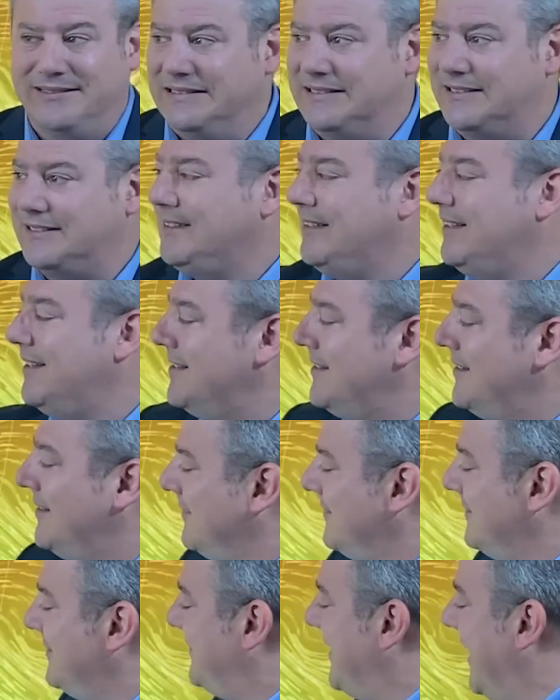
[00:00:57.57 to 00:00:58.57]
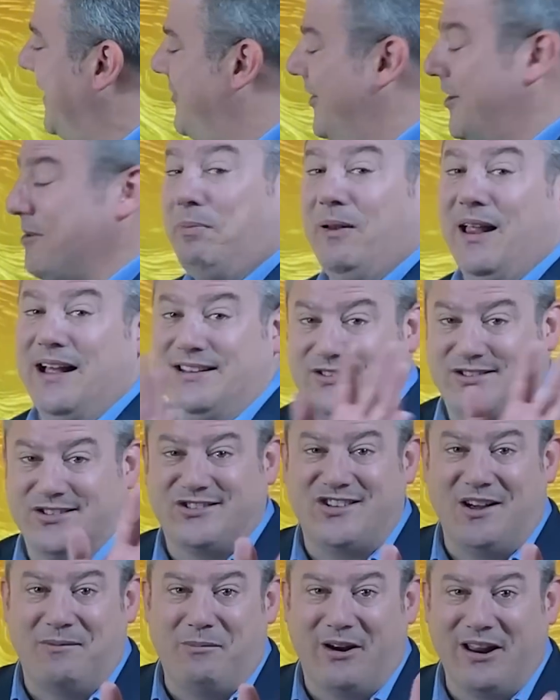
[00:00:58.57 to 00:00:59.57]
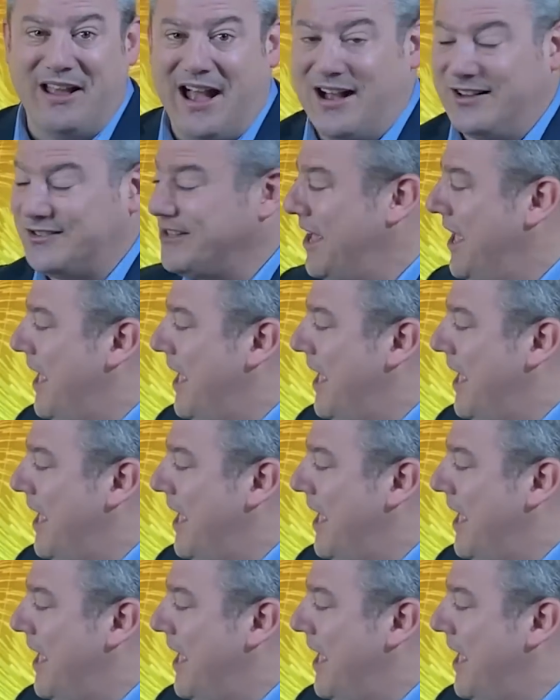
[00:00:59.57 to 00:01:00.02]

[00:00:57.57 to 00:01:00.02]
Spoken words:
Ugh. Send your complaints to somebody else.